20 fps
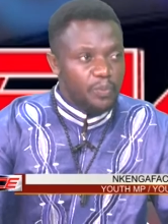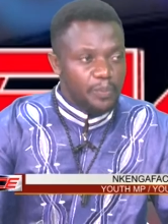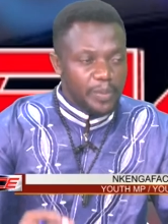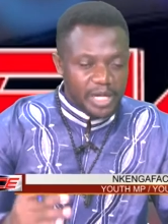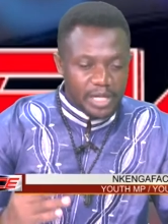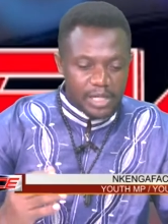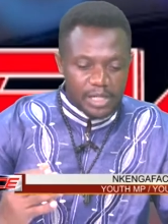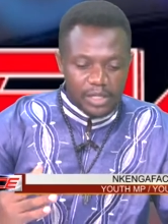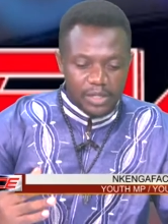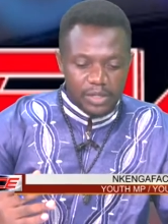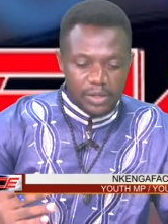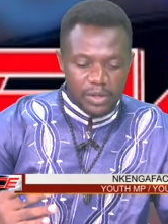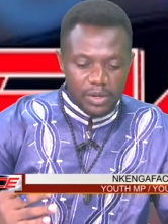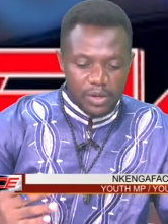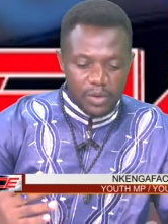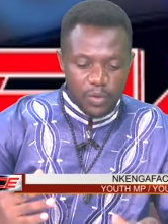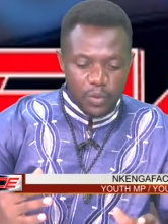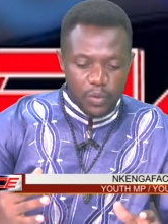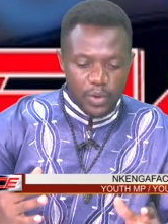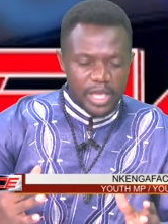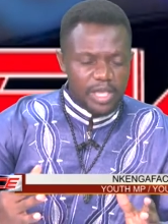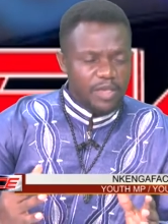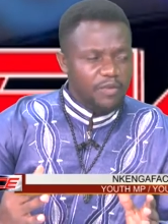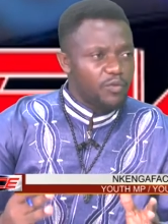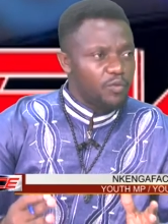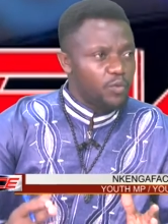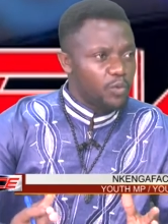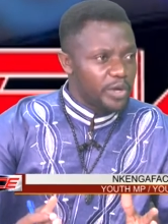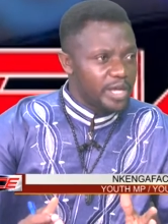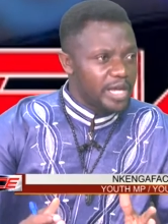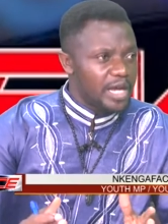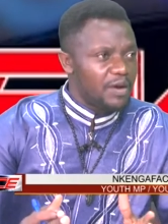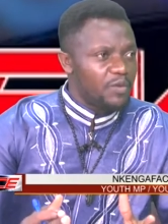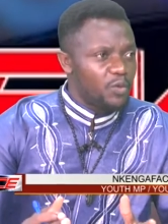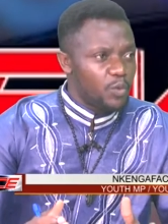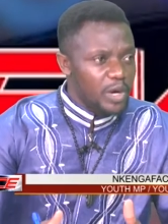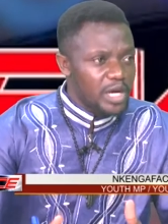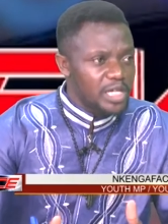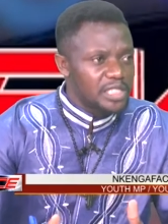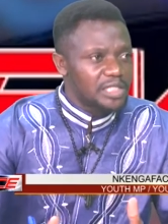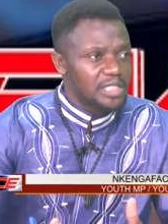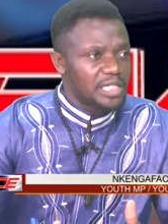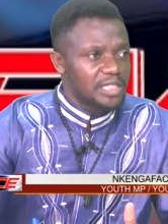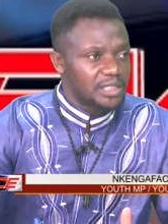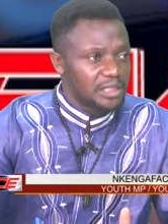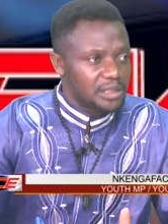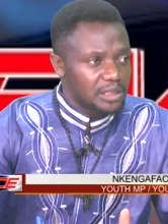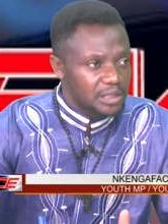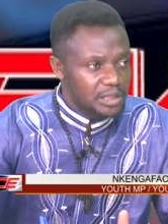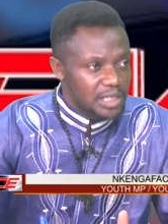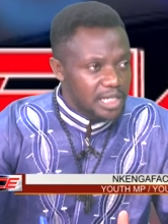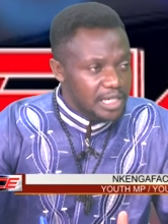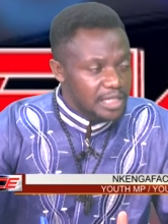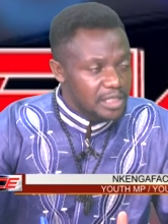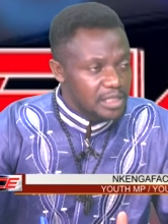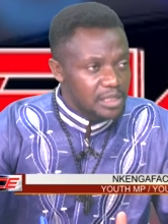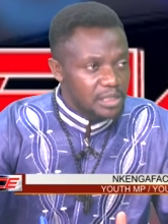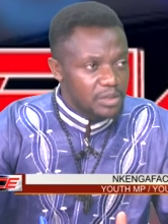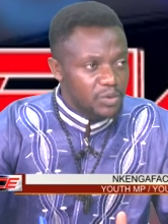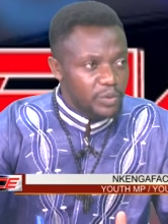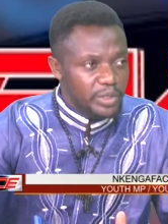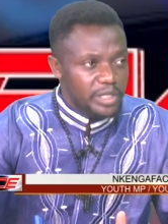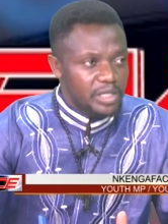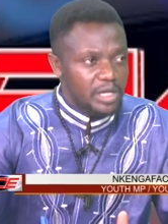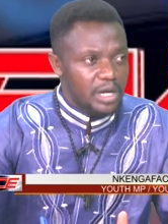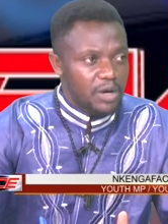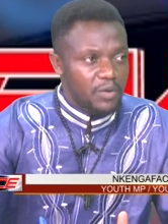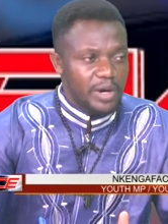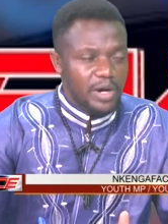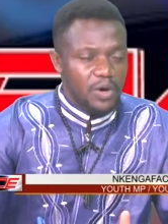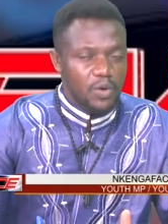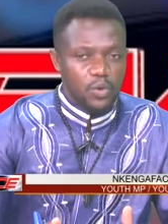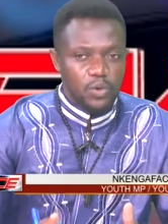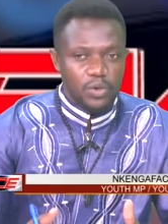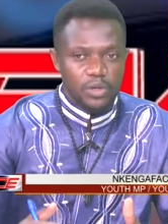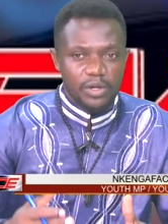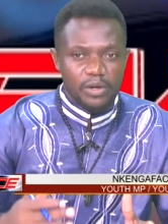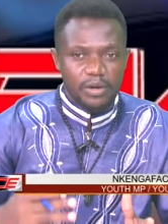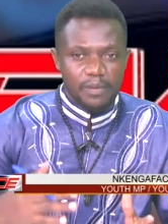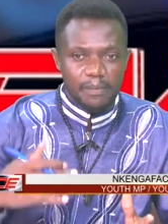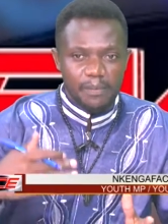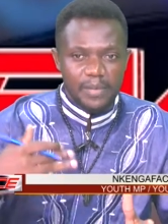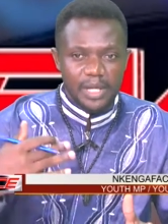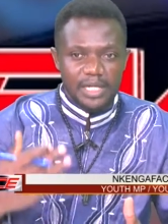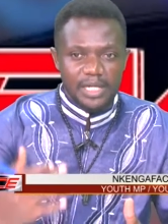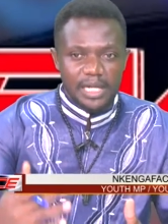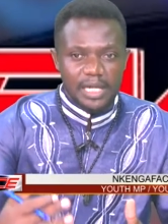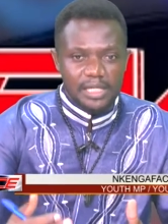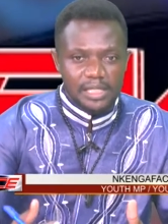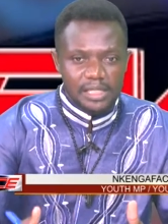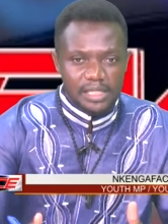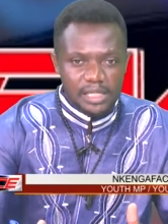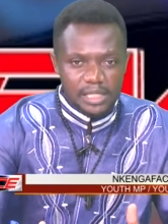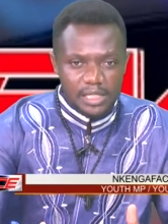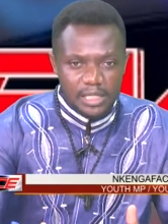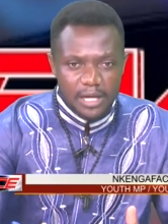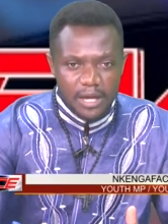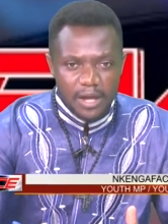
but if we are well strategized with our own mentality,